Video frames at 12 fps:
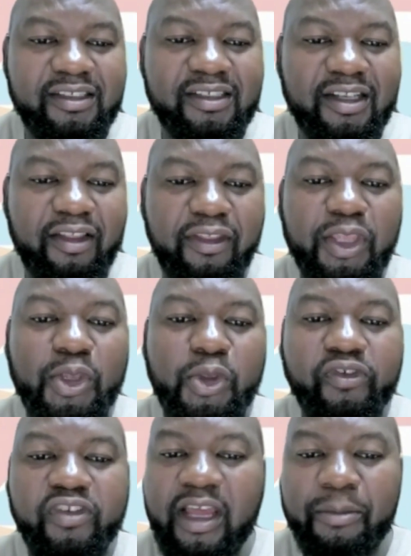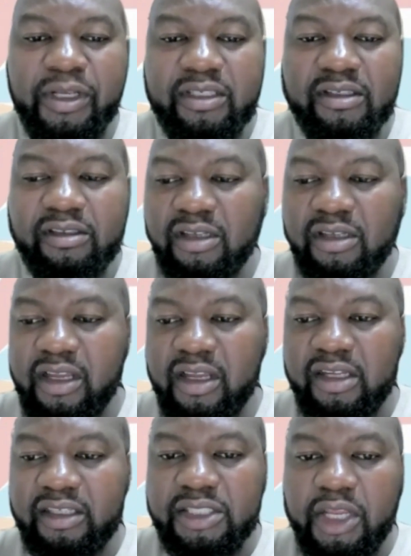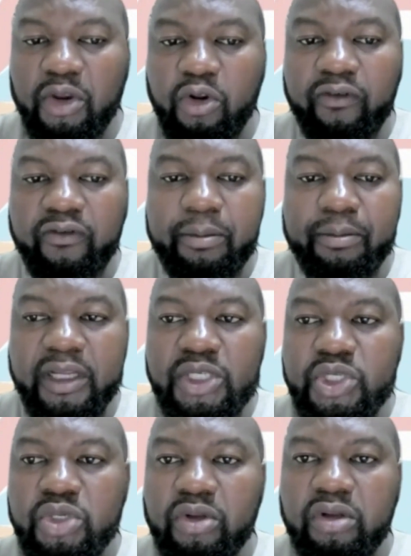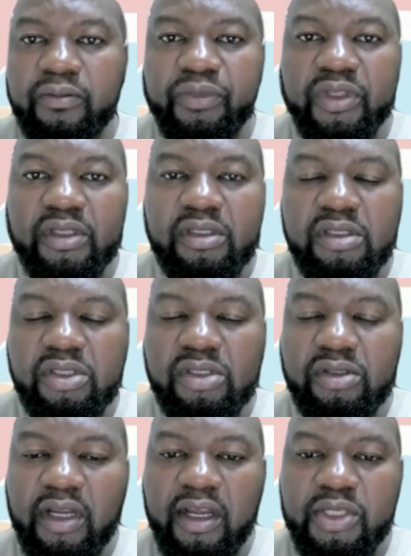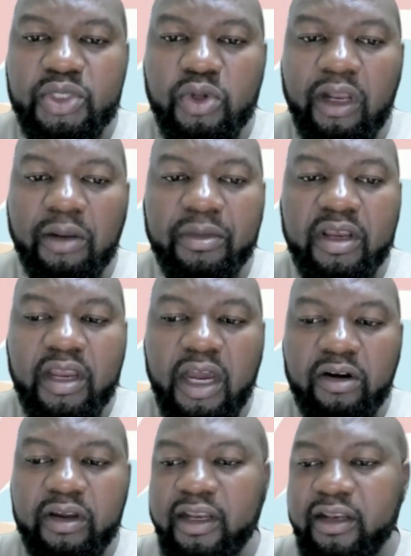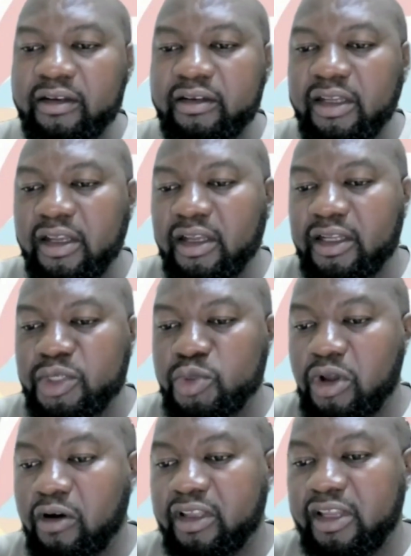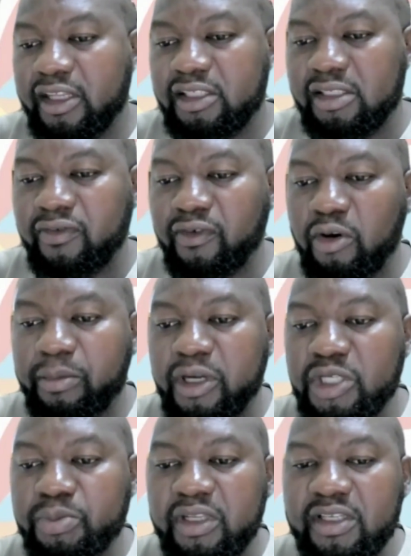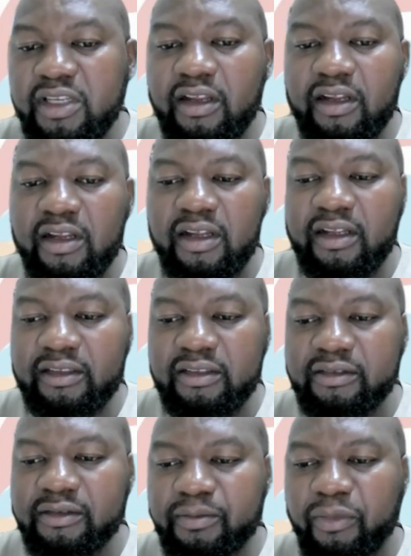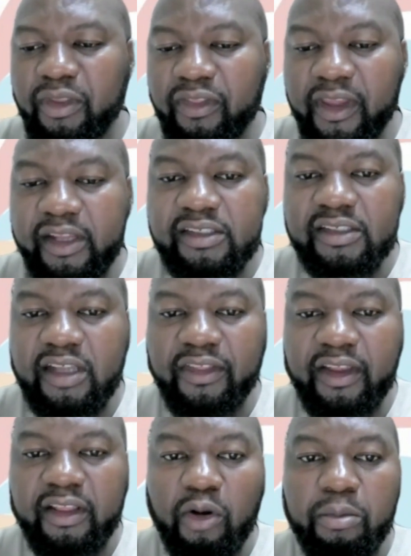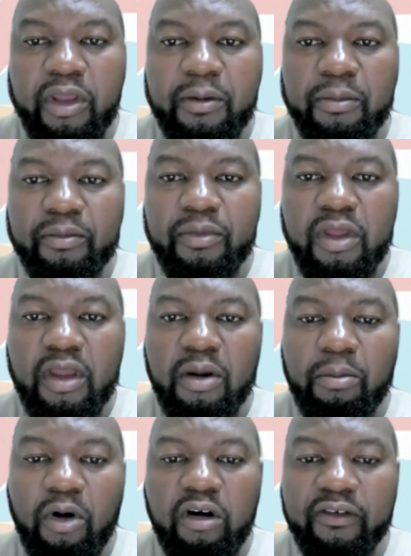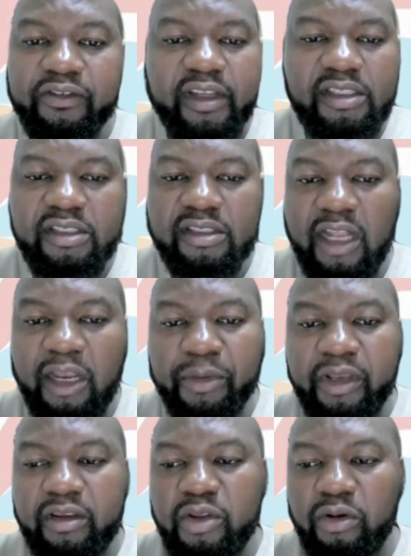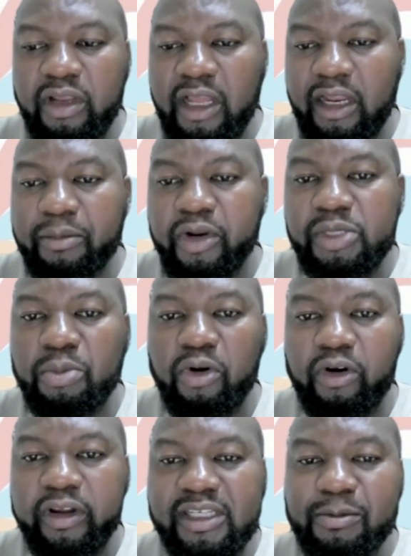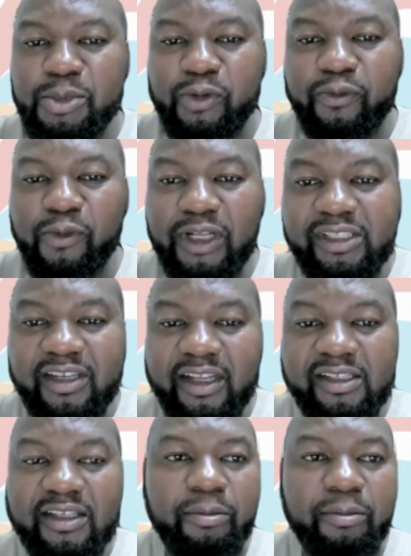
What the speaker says: Kirsten. Thank you, Eugene. I must just hand over back to Almin now, and to our guests for participating. Thanks. I think there'll be more of this. Almin, you'll elaborate more in terms of what's next.